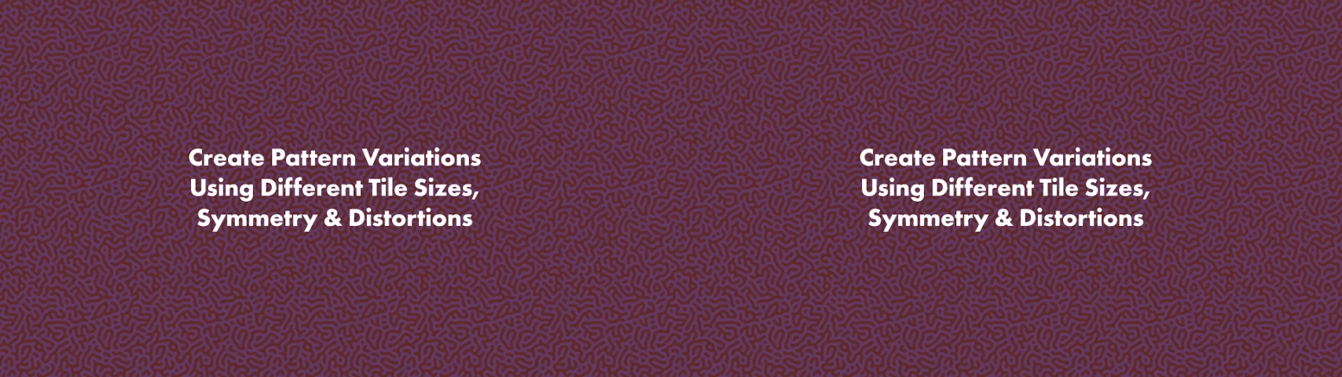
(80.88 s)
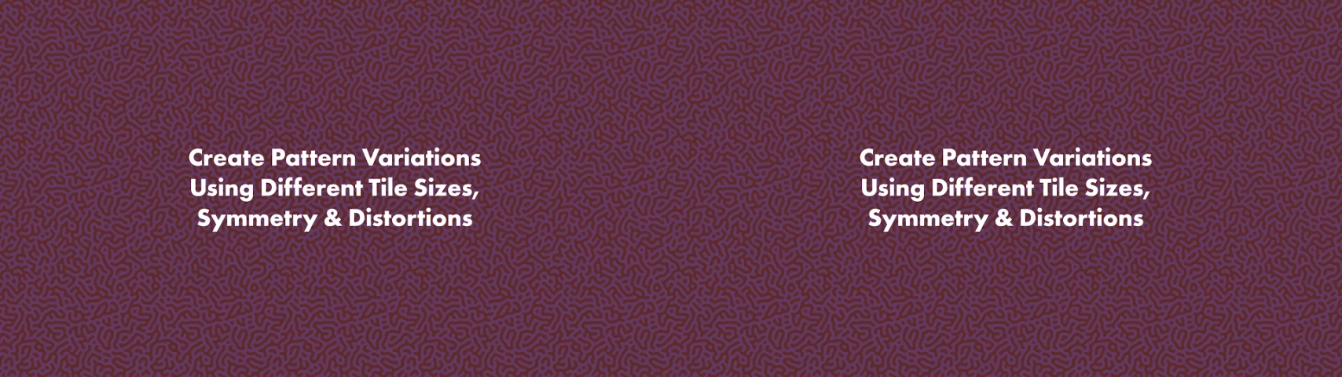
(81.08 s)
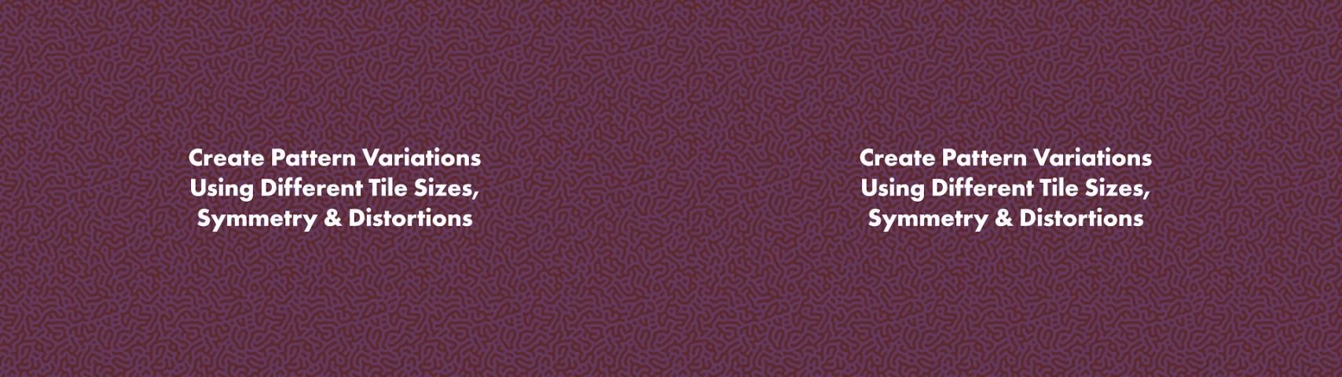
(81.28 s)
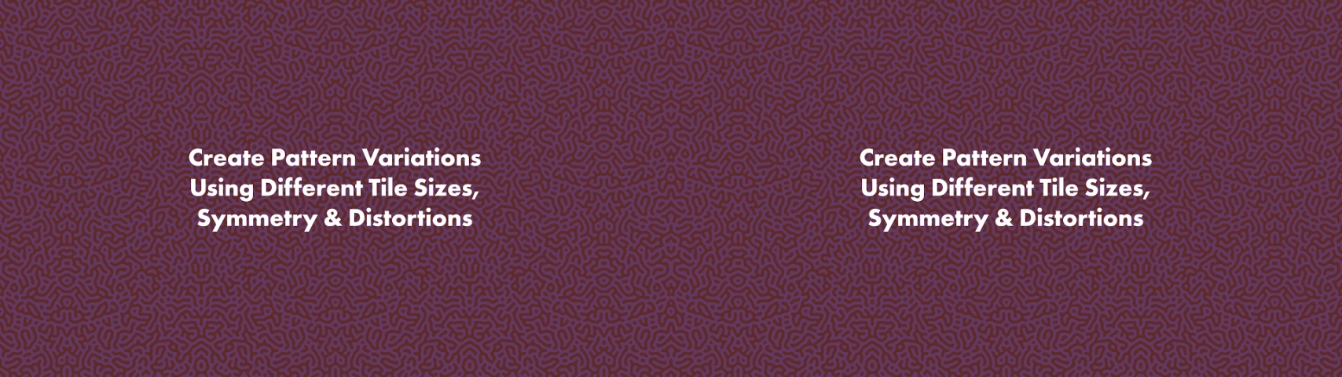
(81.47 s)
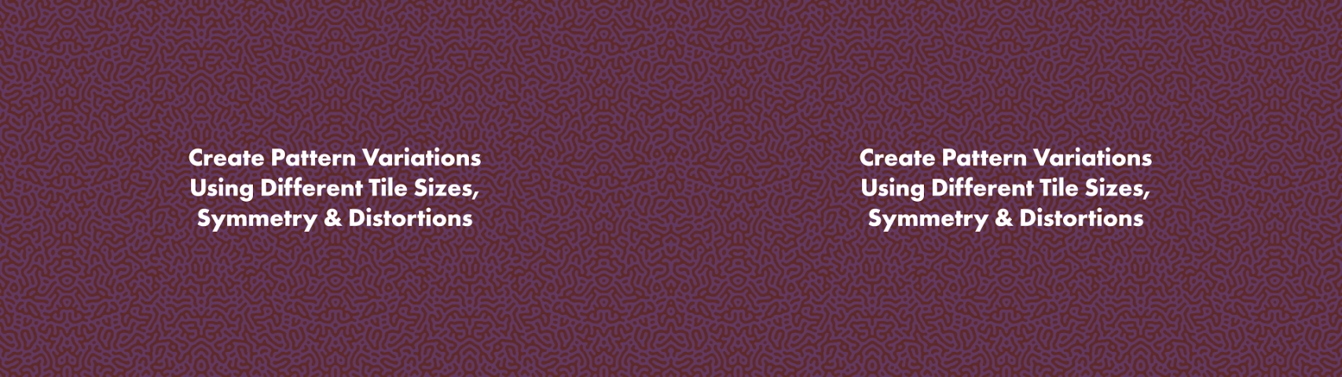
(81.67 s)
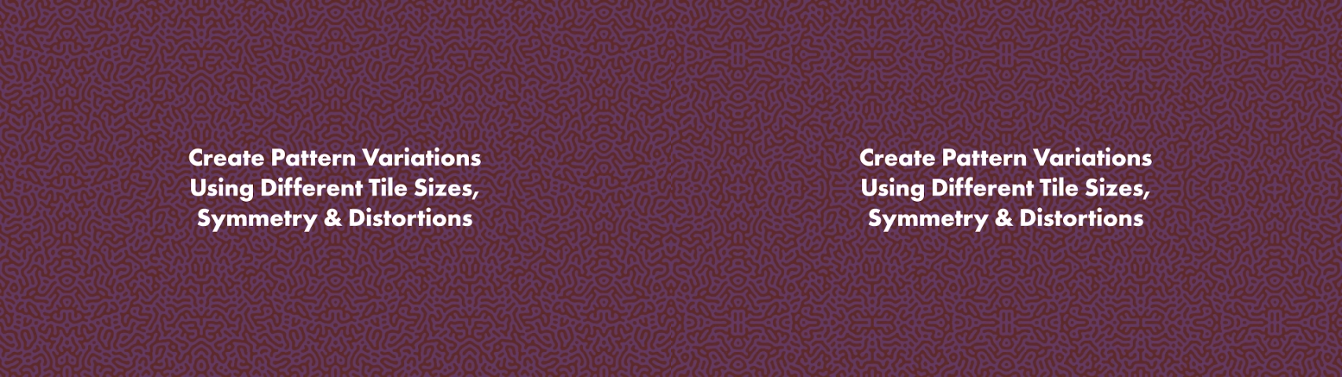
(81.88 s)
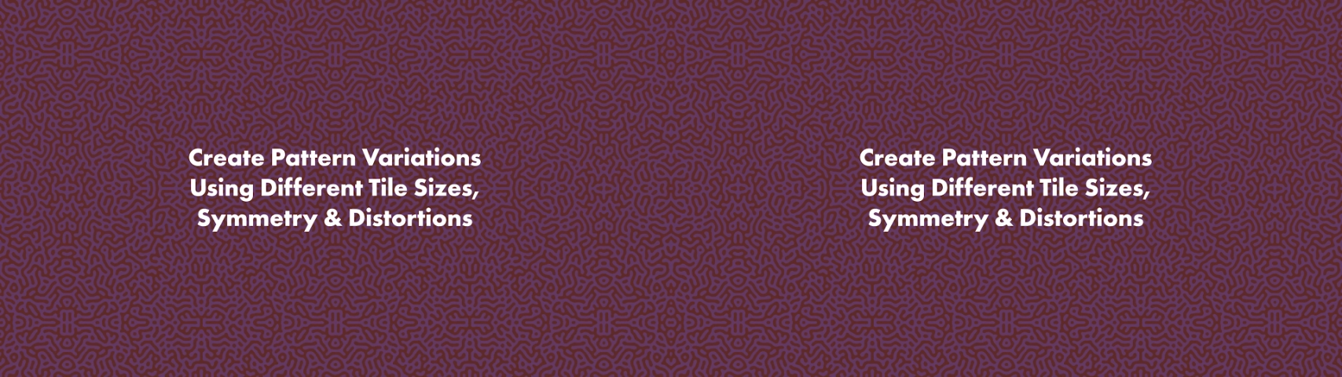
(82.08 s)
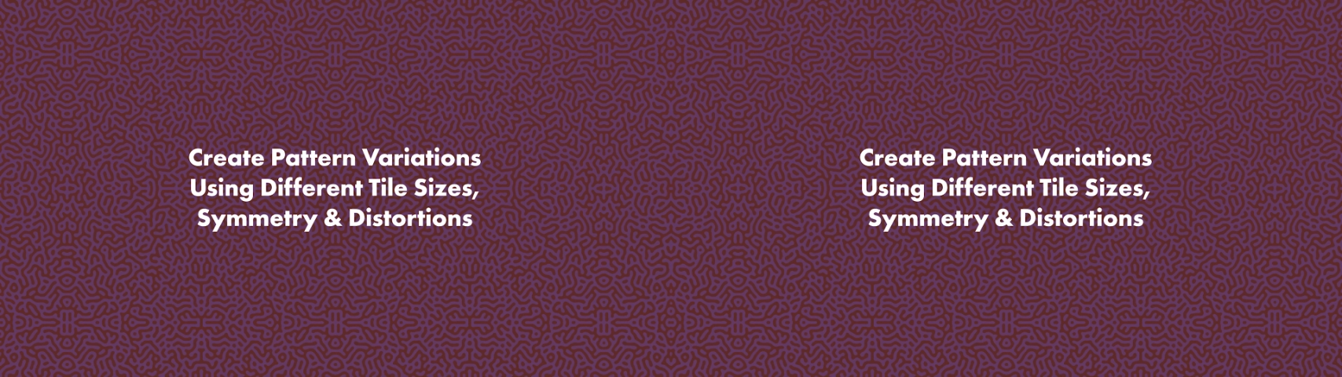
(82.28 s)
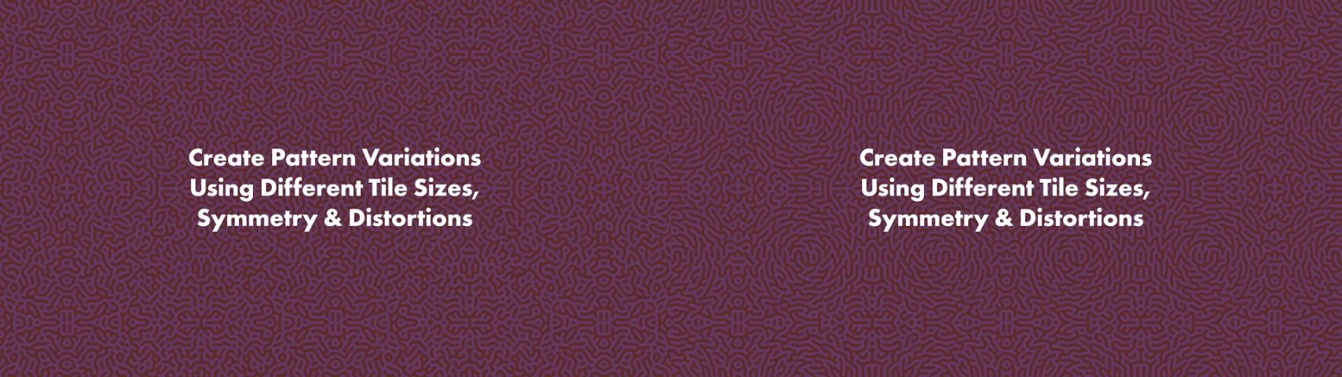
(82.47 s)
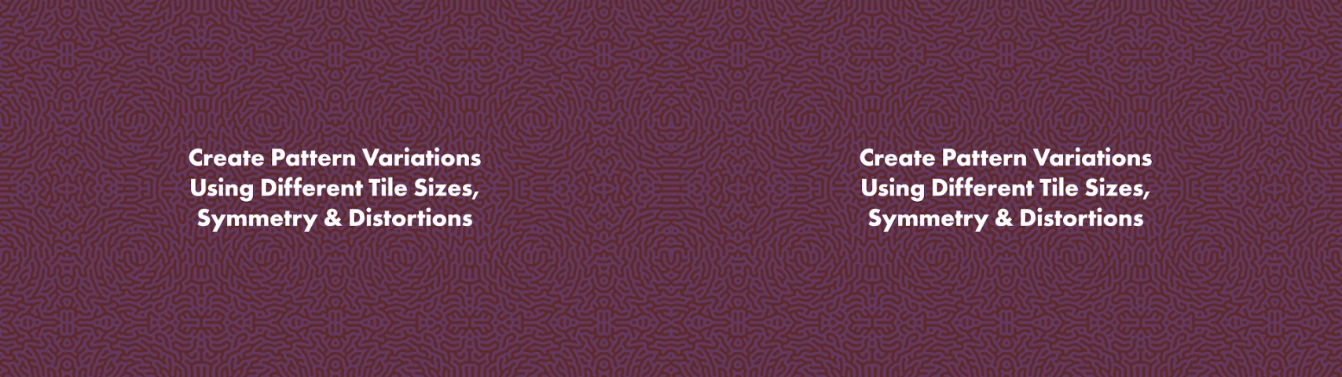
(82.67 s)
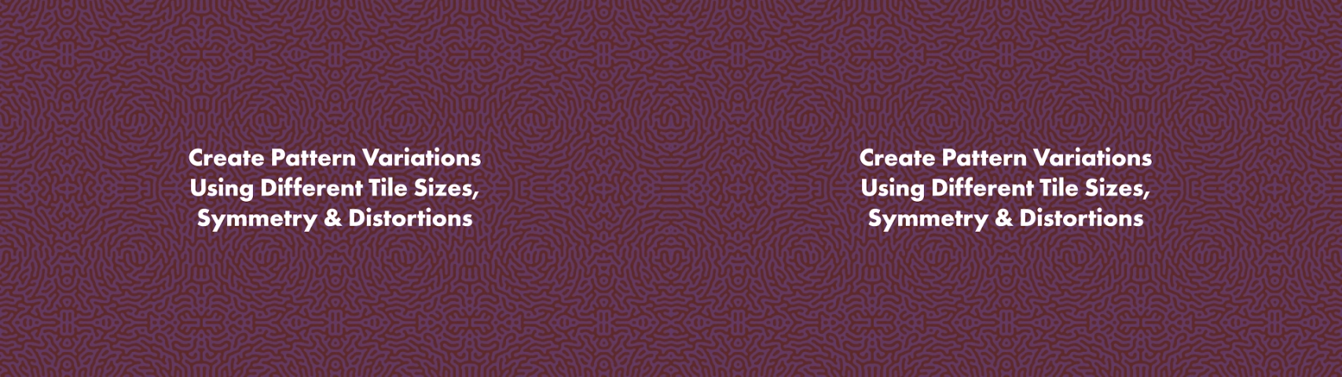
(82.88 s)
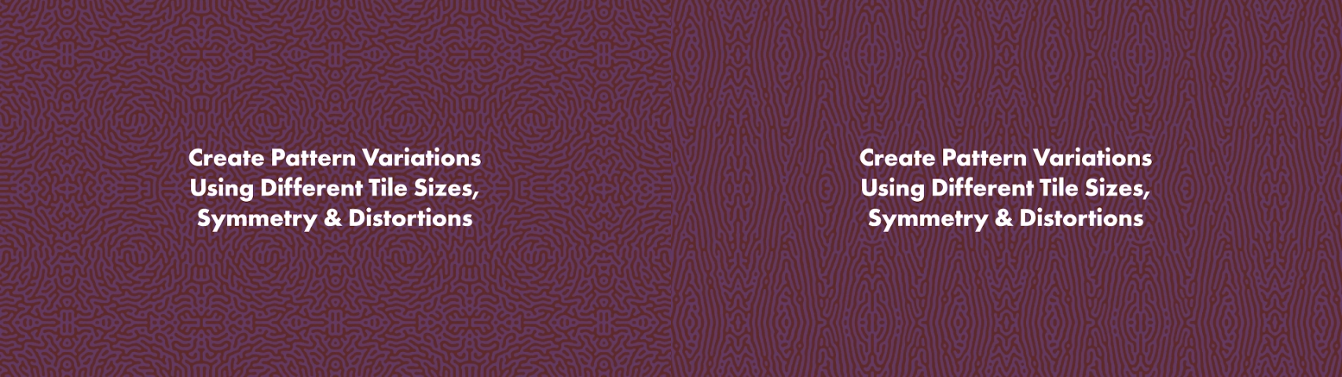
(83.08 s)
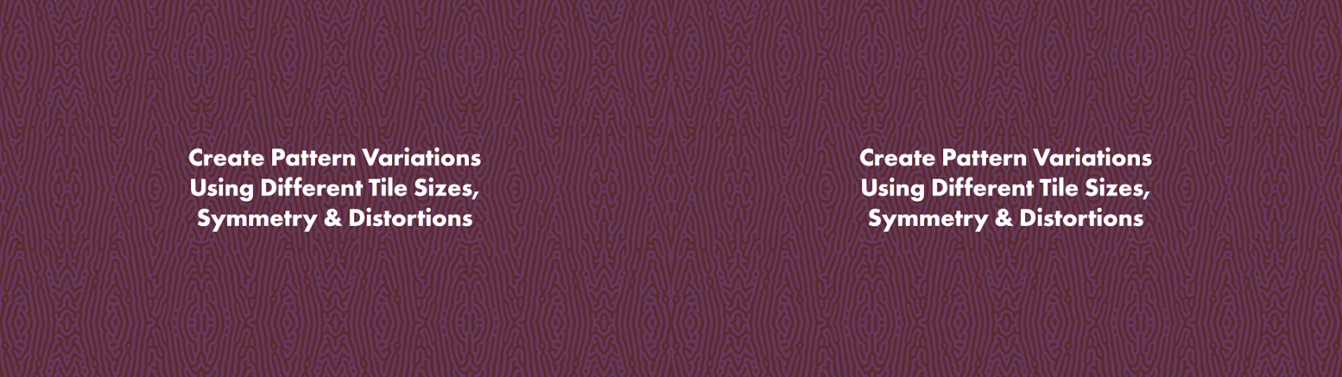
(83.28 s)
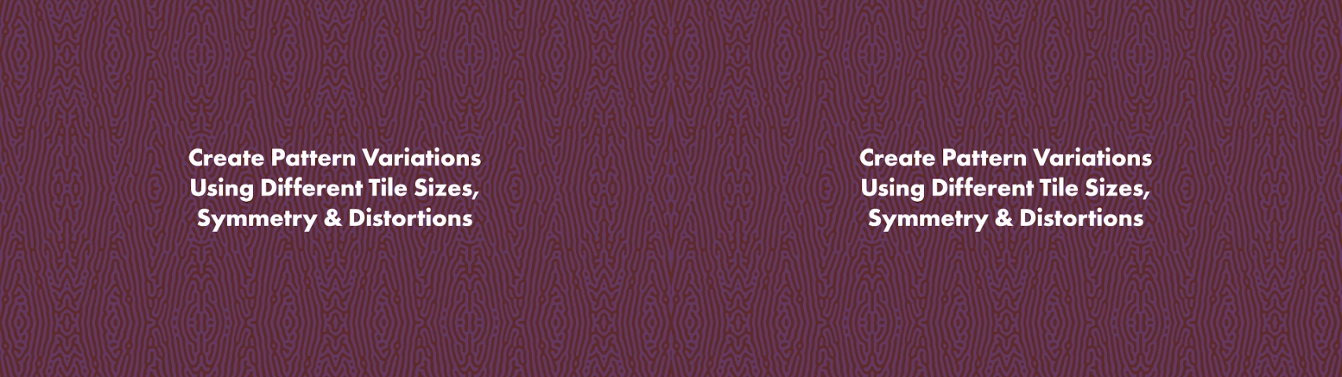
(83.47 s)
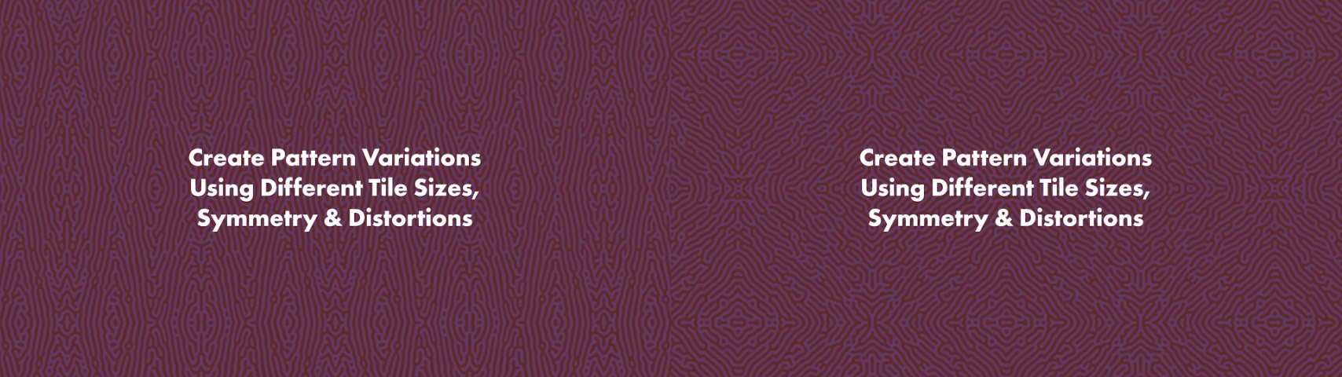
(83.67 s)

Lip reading: No face is visible, so there are no lips to read.